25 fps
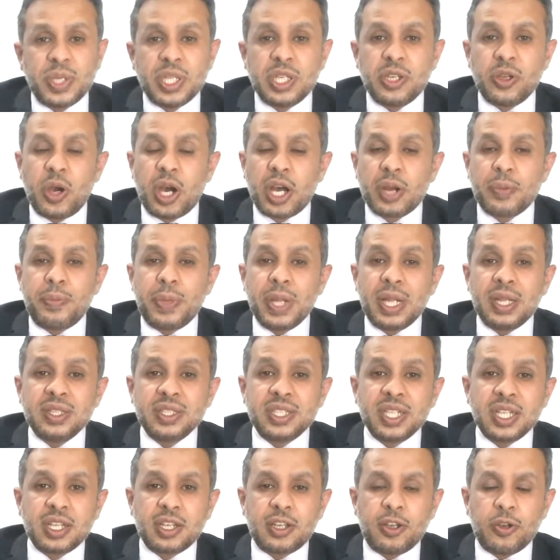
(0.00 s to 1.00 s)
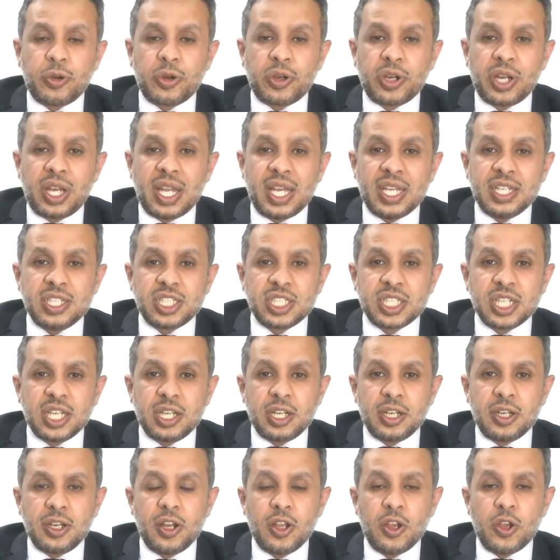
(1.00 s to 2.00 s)
means you are building your
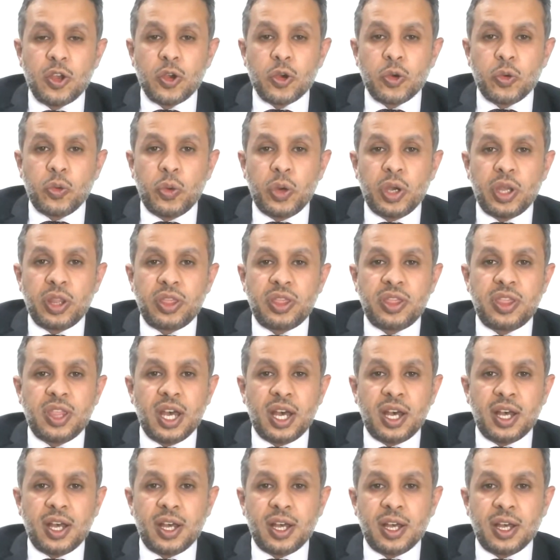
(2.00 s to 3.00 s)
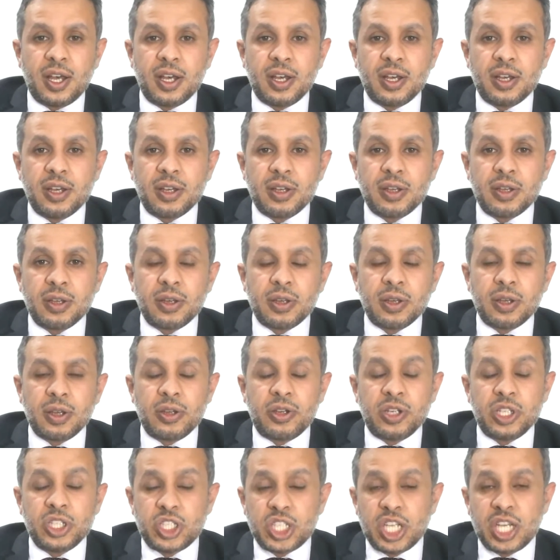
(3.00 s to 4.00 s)
relation with the
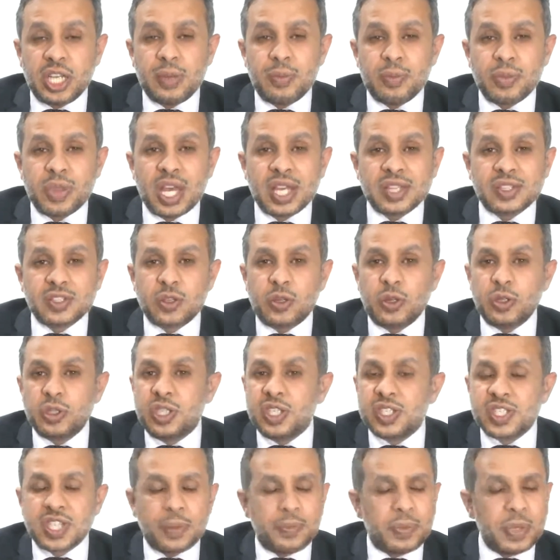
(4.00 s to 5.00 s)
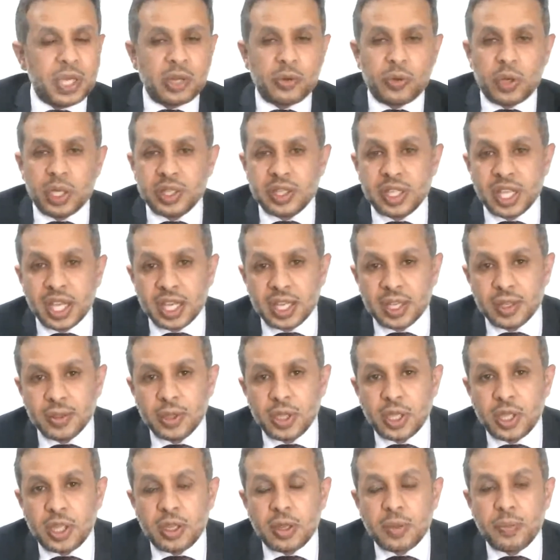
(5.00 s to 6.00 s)
regime that could disappear one day,
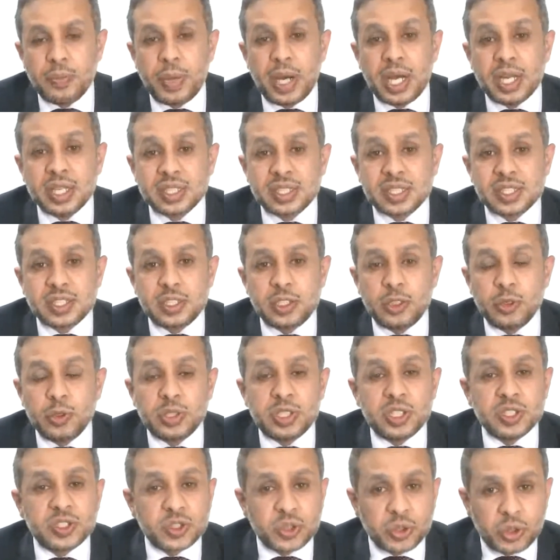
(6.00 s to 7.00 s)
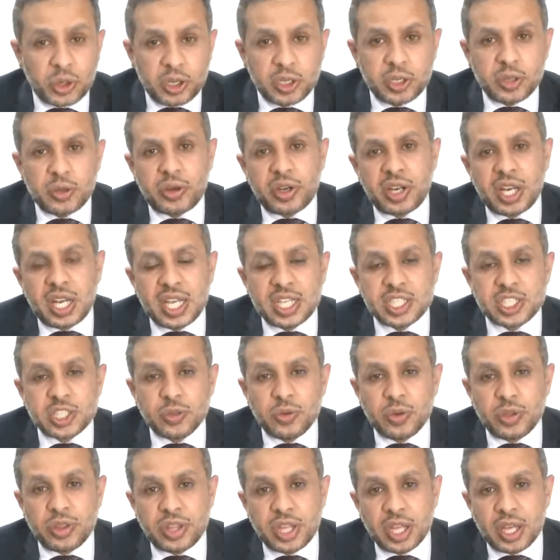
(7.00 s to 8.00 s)
but you'll destroy your
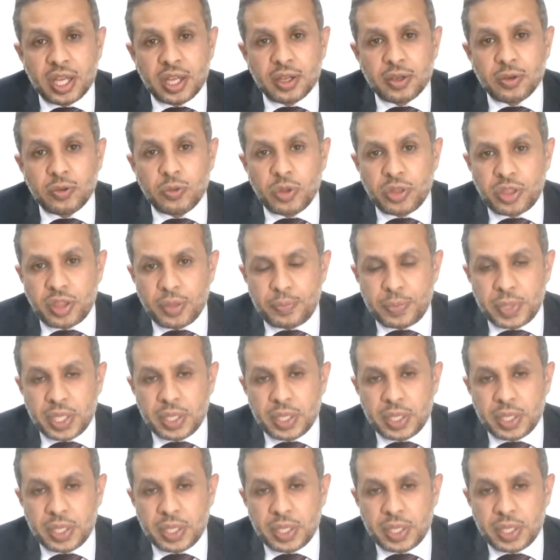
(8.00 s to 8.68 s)
relation with the